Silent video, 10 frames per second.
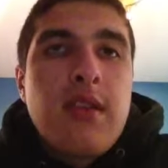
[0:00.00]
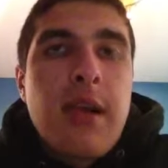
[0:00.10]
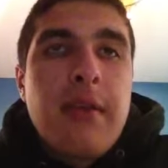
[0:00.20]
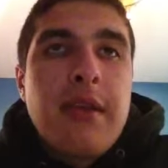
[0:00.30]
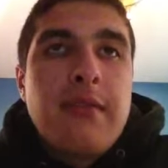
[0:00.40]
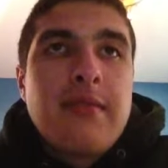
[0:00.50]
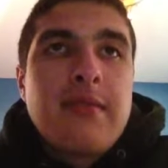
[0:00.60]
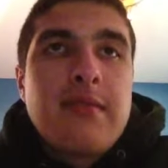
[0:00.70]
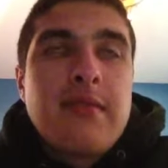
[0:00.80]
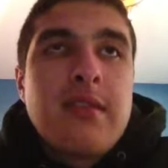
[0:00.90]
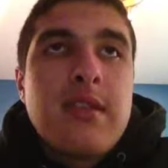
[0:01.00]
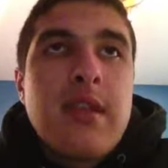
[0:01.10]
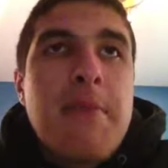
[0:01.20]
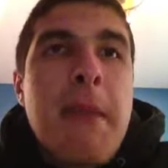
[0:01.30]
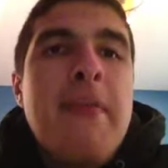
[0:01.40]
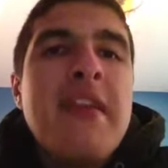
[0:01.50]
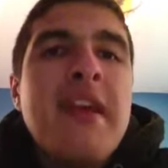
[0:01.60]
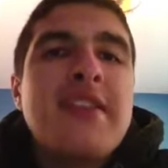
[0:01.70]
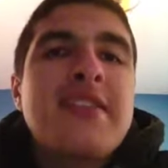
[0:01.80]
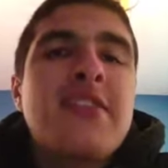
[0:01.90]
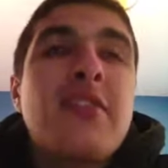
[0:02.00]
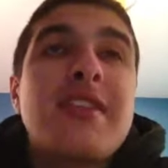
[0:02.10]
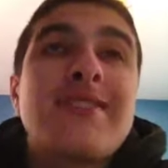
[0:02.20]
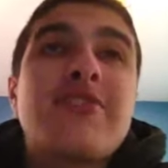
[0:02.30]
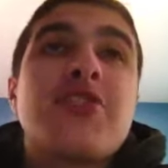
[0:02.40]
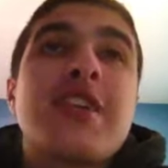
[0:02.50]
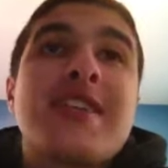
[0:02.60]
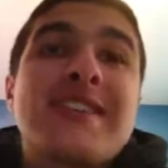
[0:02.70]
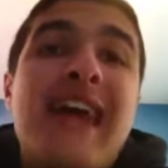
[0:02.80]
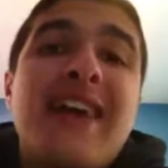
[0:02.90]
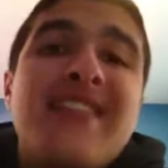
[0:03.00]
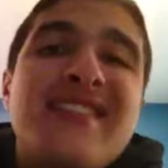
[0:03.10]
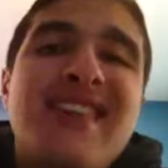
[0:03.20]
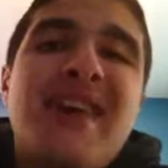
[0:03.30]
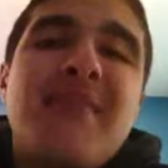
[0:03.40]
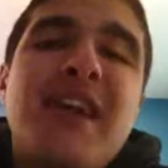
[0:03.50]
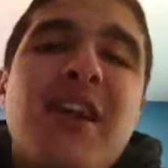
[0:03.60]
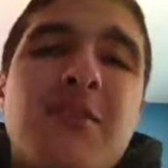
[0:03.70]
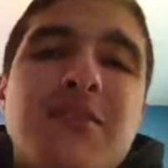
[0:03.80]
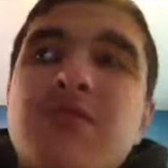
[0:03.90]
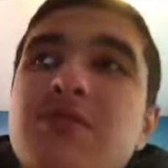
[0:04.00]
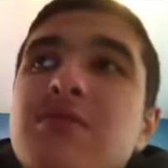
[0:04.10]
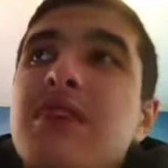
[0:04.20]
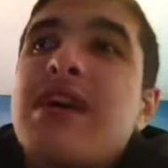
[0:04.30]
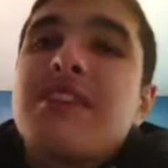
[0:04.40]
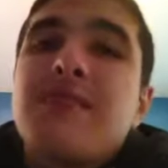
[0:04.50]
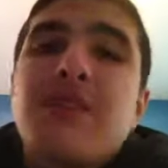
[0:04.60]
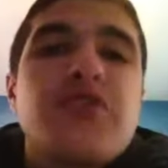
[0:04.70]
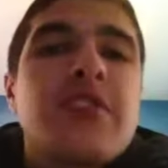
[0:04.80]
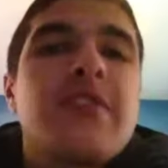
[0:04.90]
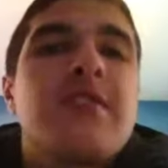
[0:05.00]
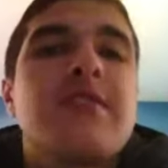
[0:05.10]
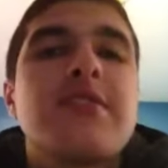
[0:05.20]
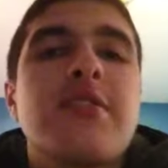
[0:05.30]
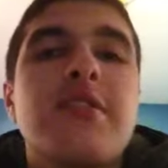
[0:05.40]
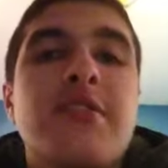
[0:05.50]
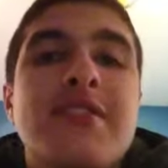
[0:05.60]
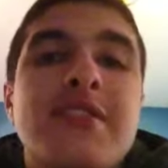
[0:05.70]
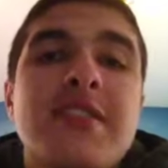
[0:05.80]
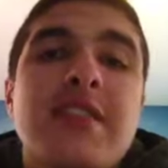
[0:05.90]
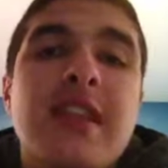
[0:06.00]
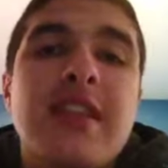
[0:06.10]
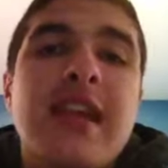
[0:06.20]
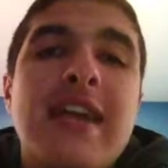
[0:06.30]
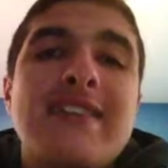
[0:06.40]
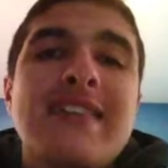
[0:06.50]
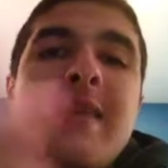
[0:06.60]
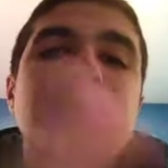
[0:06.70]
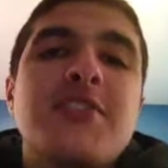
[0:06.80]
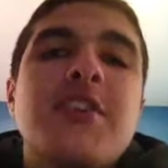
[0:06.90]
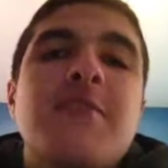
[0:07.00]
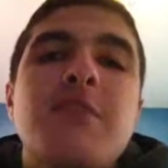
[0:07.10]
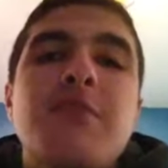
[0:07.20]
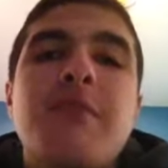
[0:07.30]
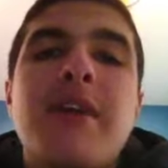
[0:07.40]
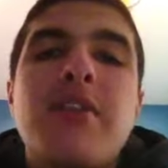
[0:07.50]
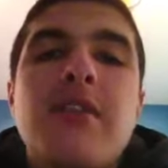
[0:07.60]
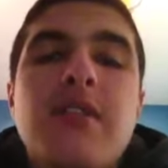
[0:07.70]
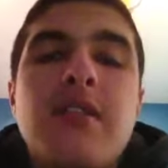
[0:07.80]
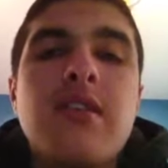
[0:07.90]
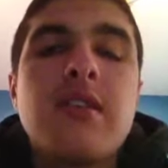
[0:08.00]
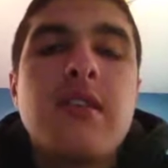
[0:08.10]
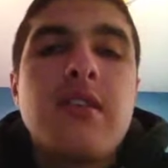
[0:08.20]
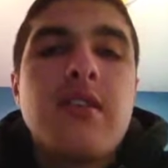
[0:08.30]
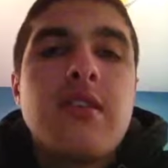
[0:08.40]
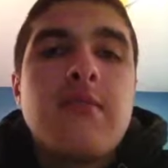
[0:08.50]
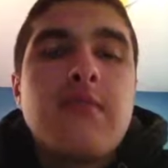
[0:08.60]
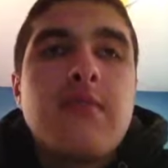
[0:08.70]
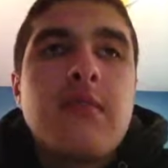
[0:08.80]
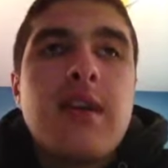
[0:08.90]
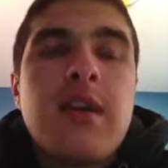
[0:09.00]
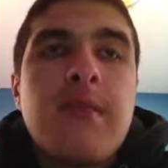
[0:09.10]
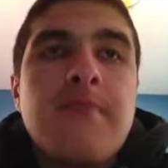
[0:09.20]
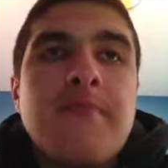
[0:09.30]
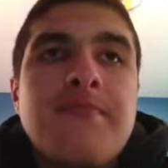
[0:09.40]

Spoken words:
I mean, maybe not necessarily exactly top-down, but sort of isometric, so you could see, like, landscape stuff a little bit better. I